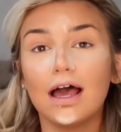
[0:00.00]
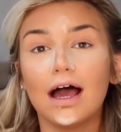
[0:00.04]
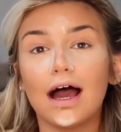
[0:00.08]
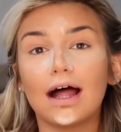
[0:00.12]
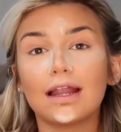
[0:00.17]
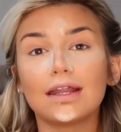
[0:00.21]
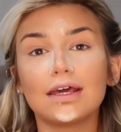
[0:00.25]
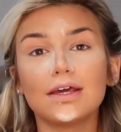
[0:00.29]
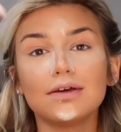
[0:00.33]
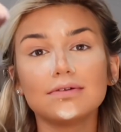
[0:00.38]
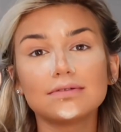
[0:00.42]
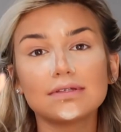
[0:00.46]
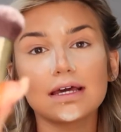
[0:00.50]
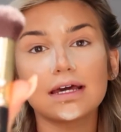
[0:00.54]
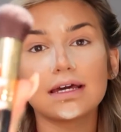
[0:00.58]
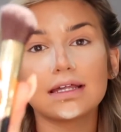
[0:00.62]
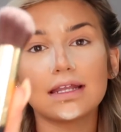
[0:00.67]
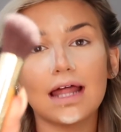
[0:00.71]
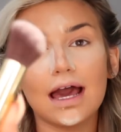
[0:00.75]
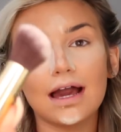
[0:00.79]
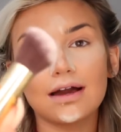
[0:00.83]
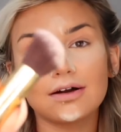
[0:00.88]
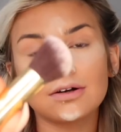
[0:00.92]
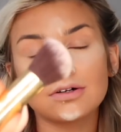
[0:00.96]
and I use like
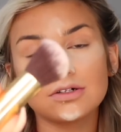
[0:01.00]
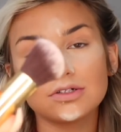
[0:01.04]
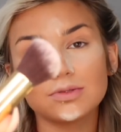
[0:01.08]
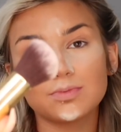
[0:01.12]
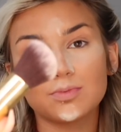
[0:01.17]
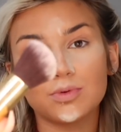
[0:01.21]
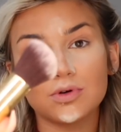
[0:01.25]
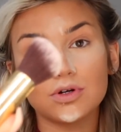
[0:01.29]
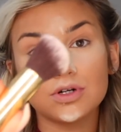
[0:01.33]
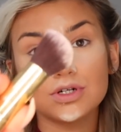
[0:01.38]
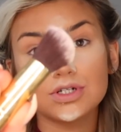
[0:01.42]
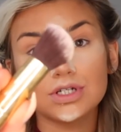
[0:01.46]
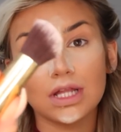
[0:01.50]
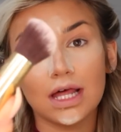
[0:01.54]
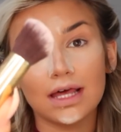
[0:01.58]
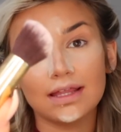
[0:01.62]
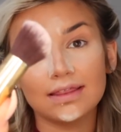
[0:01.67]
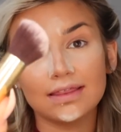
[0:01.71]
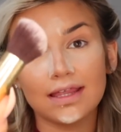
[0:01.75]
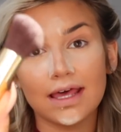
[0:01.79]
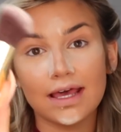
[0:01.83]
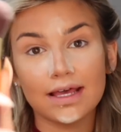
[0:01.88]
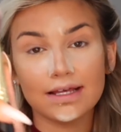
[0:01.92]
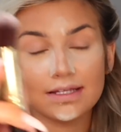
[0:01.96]
an angled brush
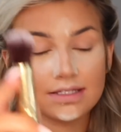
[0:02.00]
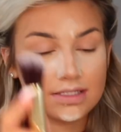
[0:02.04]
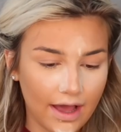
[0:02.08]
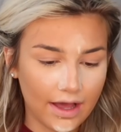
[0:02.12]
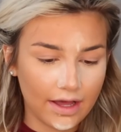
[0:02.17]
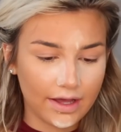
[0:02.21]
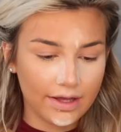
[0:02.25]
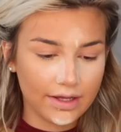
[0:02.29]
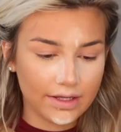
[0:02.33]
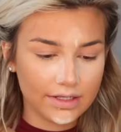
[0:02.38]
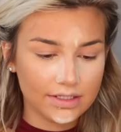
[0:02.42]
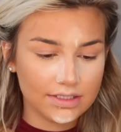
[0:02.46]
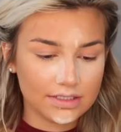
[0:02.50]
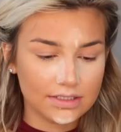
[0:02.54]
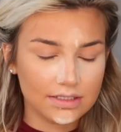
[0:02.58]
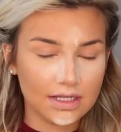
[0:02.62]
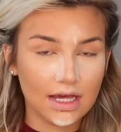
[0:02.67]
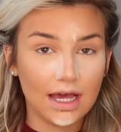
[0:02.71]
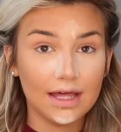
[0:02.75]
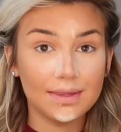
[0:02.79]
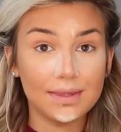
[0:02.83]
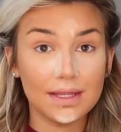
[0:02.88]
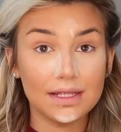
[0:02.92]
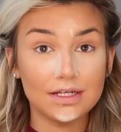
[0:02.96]
like this,
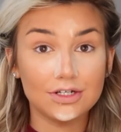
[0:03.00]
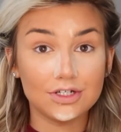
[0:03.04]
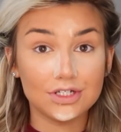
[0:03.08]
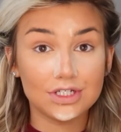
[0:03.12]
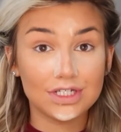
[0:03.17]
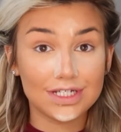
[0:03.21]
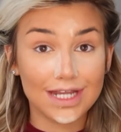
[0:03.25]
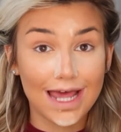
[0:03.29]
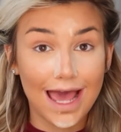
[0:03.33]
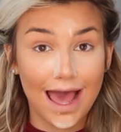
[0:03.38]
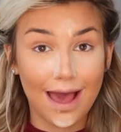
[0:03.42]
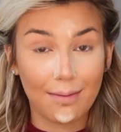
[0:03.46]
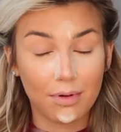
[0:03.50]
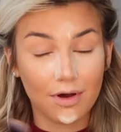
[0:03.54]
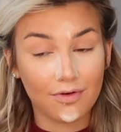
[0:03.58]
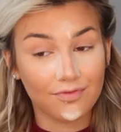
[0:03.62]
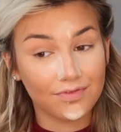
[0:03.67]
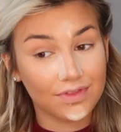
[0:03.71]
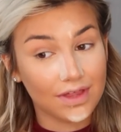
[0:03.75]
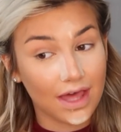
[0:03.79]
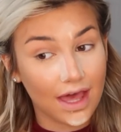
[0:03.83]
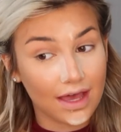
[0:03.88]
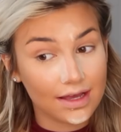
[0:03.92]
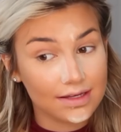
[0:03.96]
and then just tap
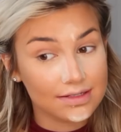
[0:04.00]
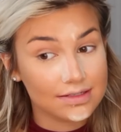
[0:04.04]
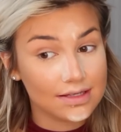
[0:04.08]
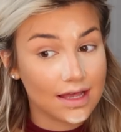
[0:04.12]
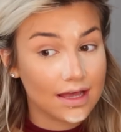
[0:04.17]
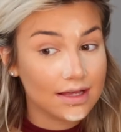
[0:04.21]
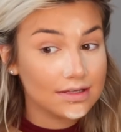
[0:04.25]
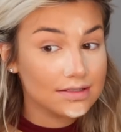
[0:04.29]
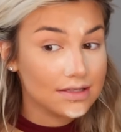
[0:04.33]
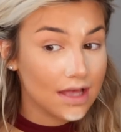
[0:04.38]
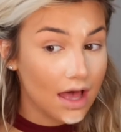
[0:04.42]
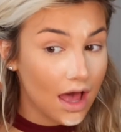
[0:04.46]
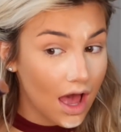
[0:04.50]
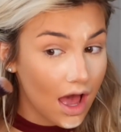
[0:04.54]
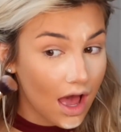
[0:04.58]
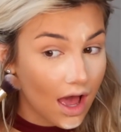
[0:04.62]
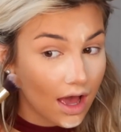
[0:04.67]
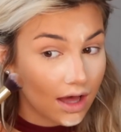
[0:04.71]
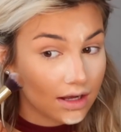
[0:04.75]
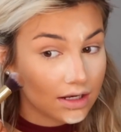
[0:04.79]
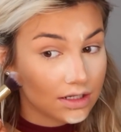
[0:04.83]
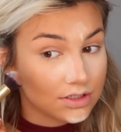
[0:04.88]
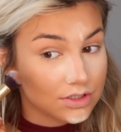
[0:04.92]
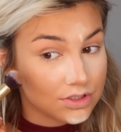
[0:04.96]
off the excess.
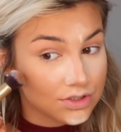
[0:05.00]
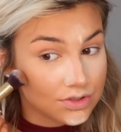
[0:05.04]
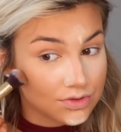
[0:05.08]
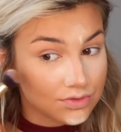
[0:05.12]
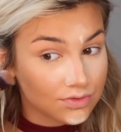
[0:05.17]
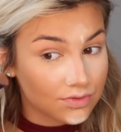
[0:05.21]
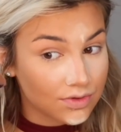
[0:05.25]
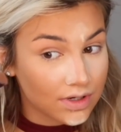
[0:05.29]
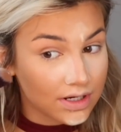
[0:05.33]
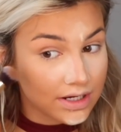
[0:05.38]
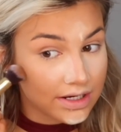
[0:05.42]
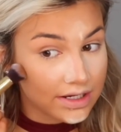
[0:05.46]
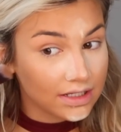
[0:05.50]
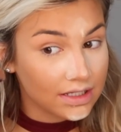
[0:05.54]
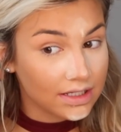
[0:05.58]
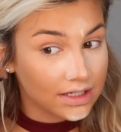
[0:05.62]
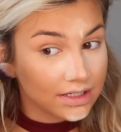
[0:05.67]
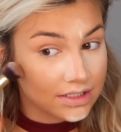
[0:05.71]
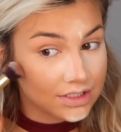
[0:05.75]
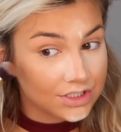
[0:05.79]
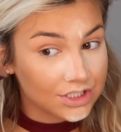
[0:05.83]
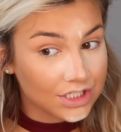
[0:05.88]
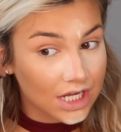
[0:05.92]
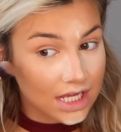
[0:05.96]
And I just
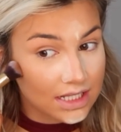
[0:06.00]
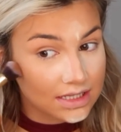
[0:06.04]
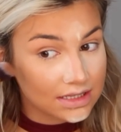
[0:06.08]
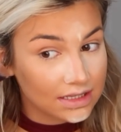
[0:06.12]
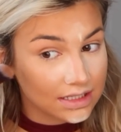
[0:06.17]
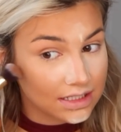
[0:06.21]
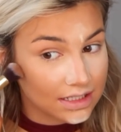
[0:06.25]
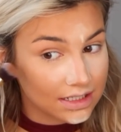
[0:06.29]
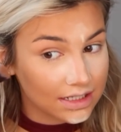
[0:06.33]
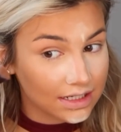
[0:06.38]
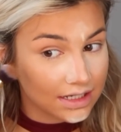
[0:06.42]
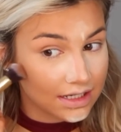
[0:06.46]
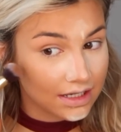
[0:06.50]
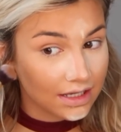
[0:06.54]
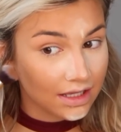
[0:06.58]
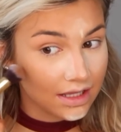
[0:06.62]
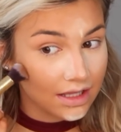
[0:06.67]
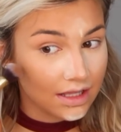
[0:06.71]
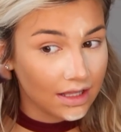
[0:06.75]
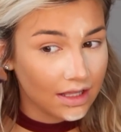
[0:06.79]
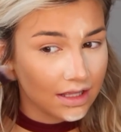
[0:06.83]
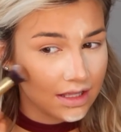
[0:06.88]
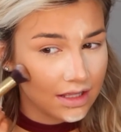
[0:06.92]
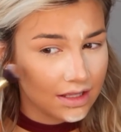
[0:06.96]
really gently
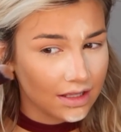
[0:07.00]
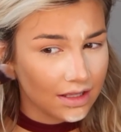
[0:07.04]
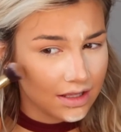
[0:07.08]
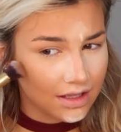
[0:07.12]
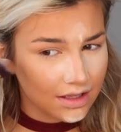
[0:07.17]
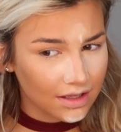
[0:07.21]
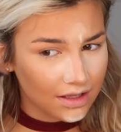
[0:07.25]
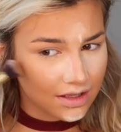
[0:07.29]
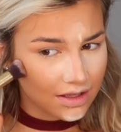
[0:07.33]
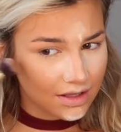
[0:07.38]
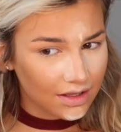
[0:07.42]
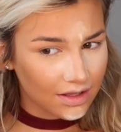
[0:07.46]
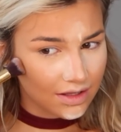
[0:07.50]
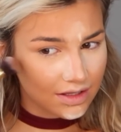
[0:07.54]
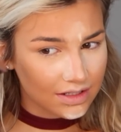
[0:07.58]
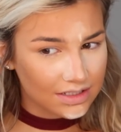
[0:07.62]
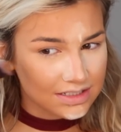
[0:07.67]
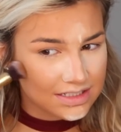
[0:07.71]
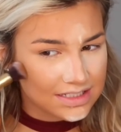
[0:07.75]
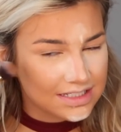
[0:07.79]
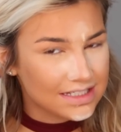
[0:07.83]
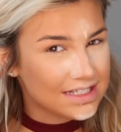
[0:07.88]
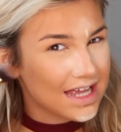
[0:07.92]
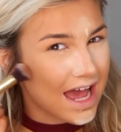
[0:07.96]

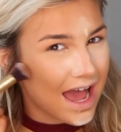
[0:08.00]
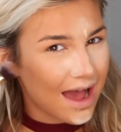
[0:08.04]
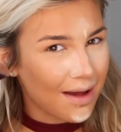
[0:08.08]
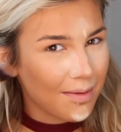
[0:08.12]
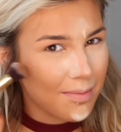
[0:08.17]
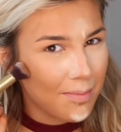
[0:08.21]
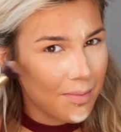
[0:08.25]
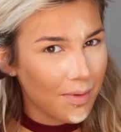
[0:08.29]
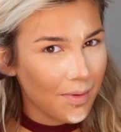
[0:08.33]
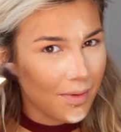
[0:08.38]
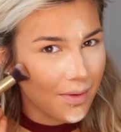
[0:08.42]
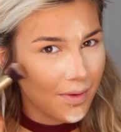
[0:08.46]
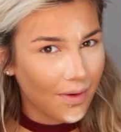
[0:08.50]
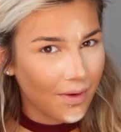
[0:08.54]
dab